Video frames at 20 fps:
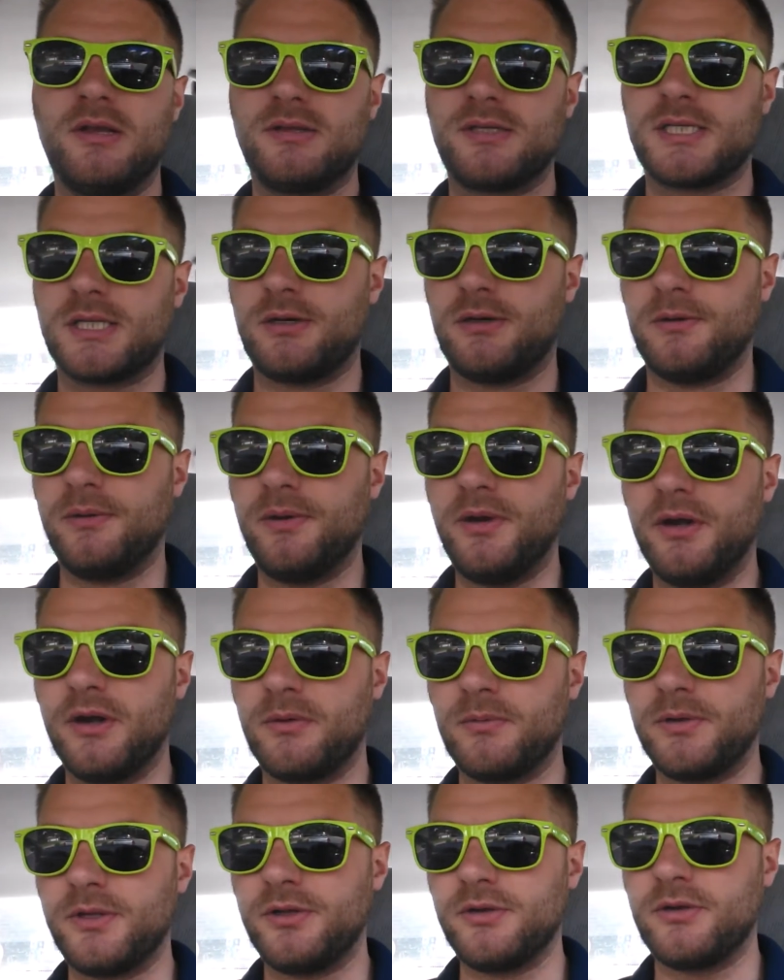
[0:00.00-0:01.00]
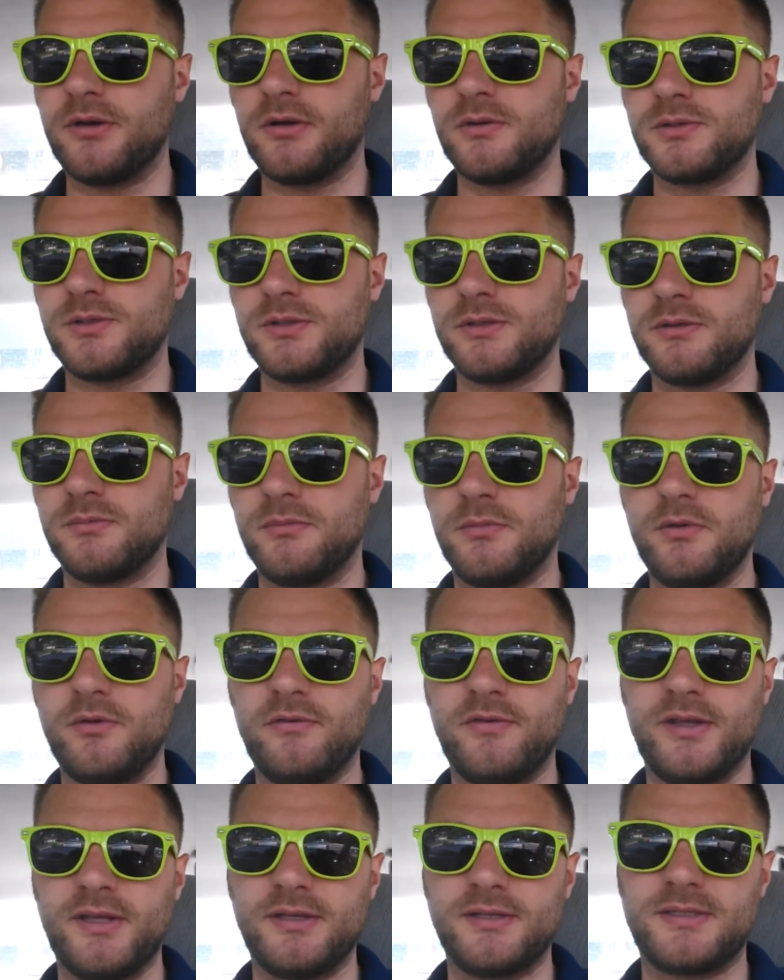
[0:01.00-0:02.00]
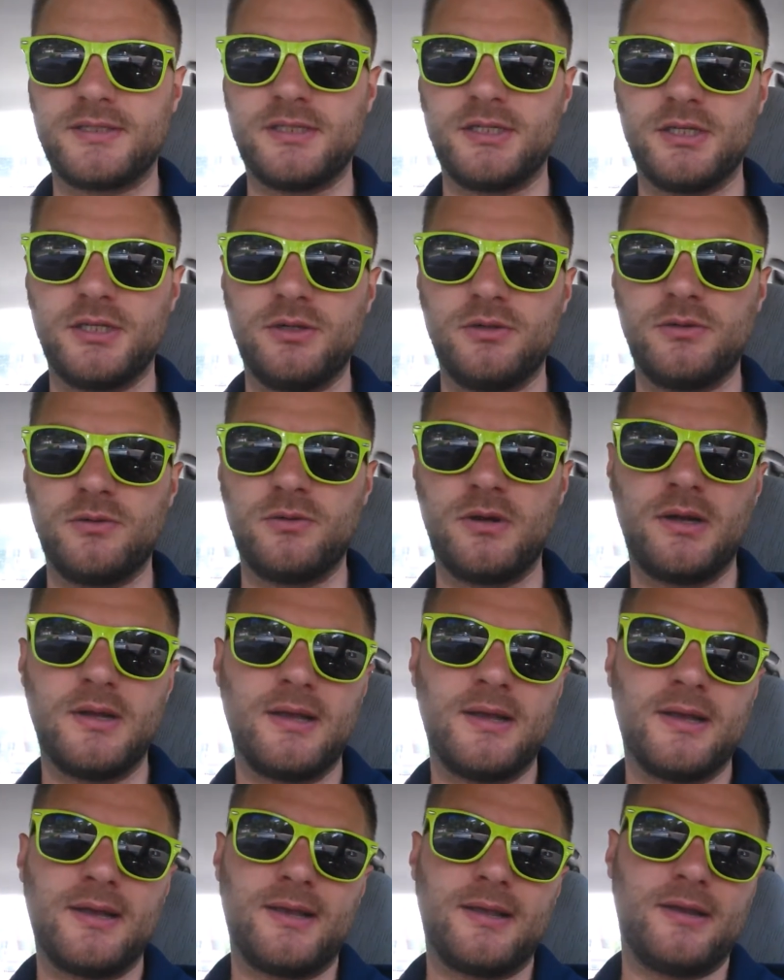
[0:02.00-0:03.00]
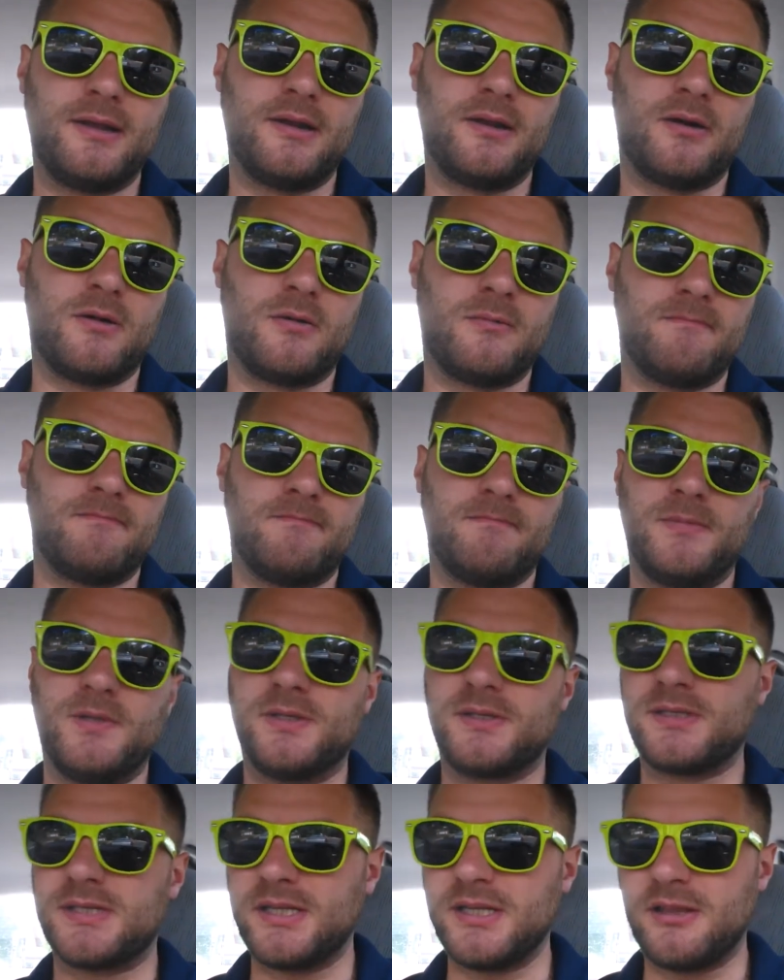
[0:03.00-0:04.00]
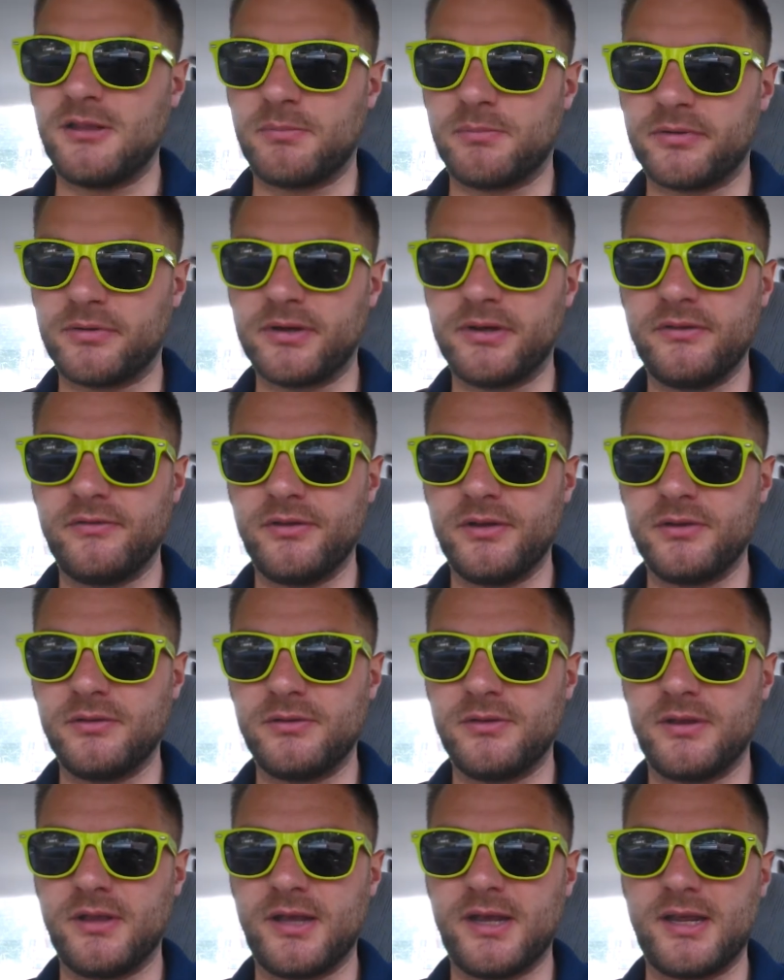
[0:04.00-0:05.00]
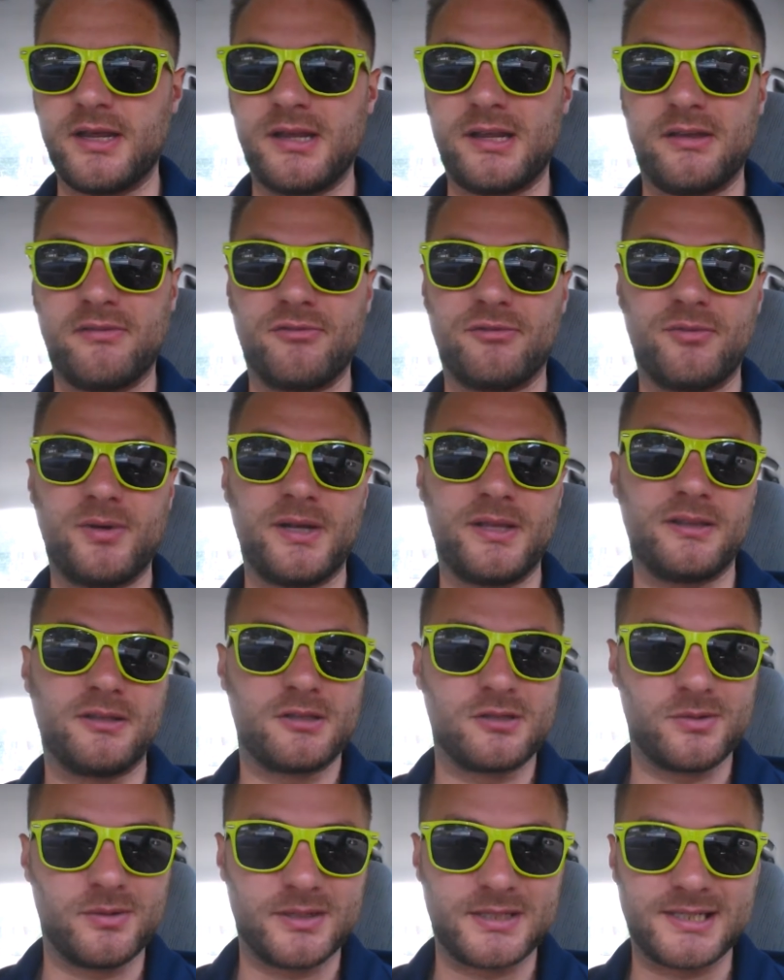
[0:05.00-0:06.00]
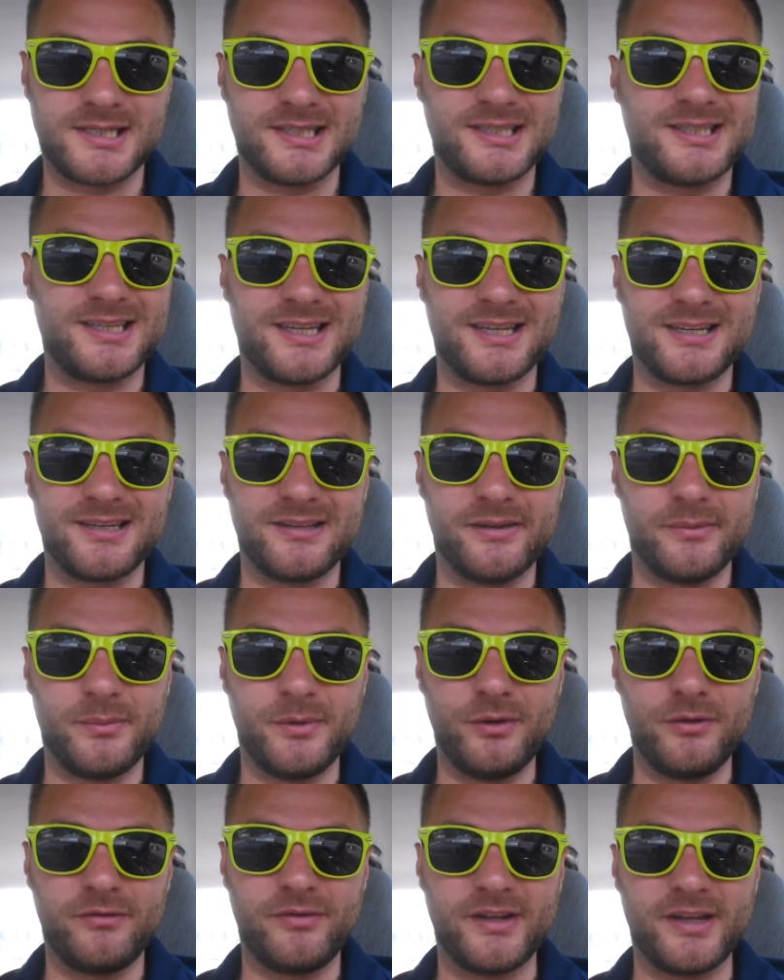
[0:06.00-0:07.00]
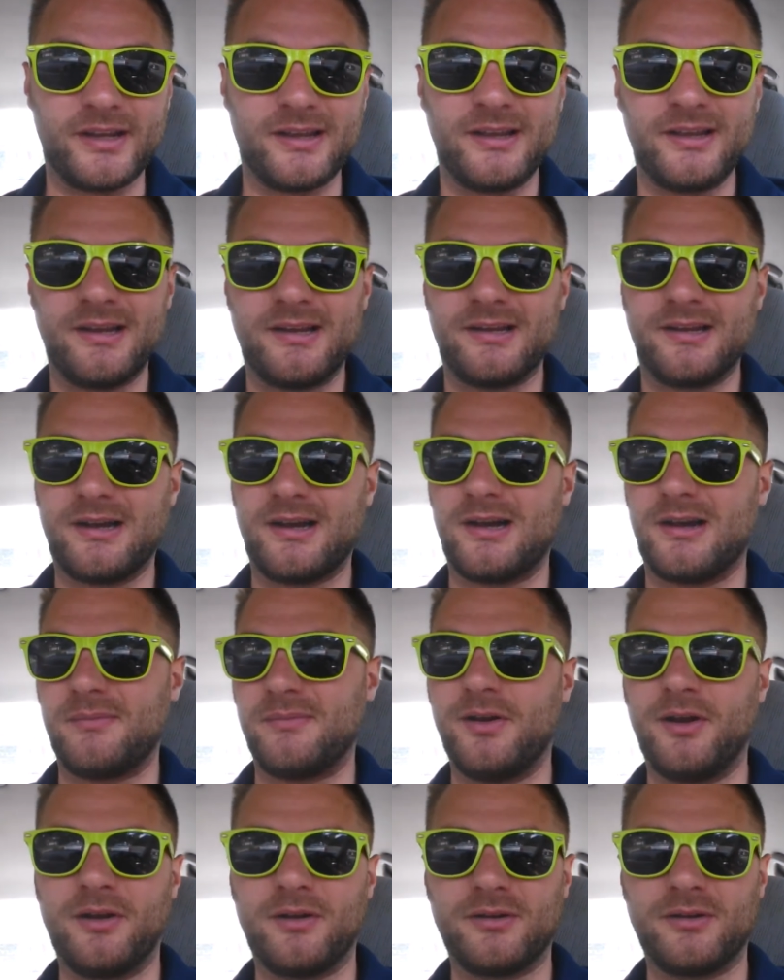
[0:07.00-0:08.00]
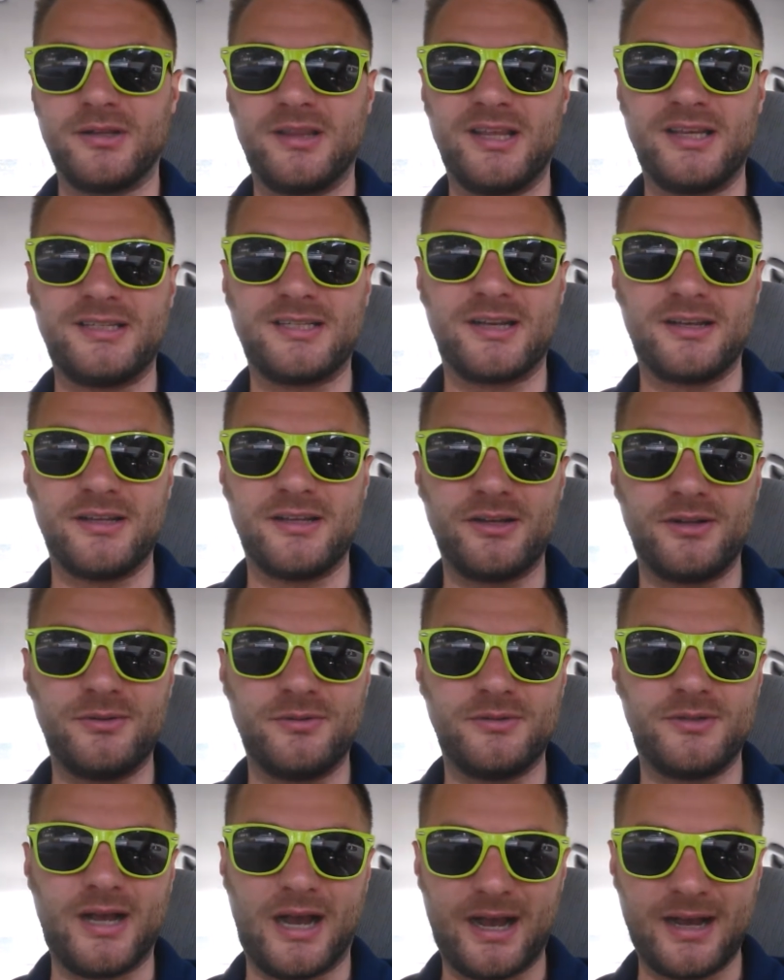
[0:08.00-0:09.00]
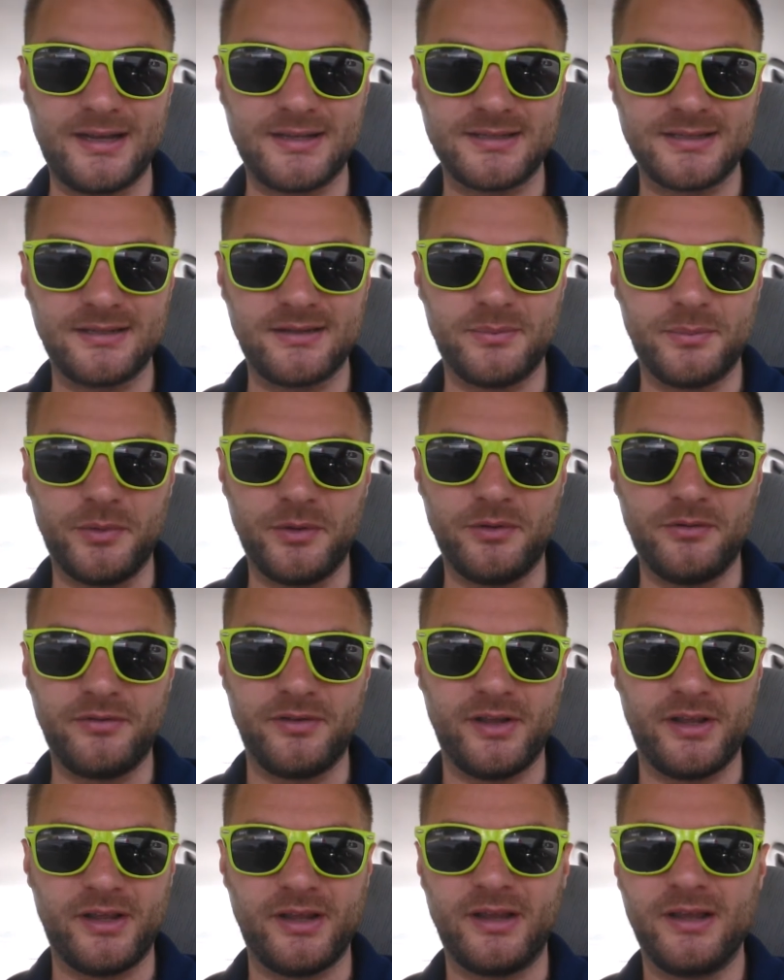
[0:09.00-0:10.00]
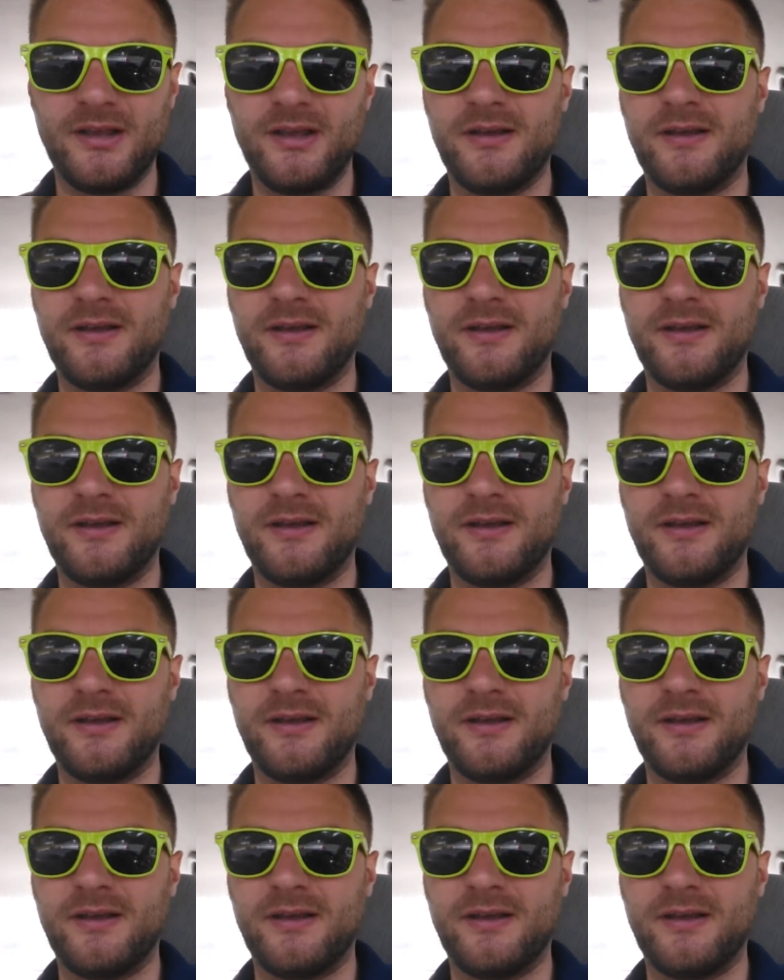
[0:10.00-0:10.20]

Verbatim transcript: So, you know, when you go to the movies, do you know, you see the preview, do they give away the twist at the end of the movie? You know, do they tell you who dies in the movie?